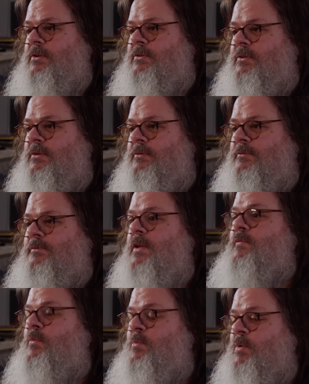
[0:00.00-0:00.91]
It's a
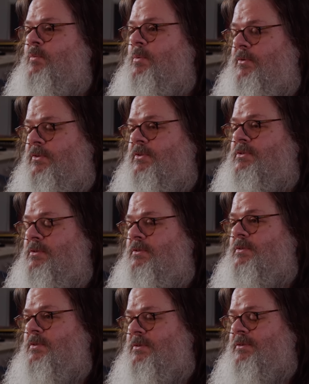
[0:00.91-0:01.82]
favorable position
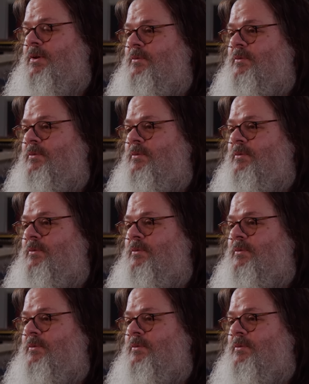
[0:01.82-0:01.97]
to, you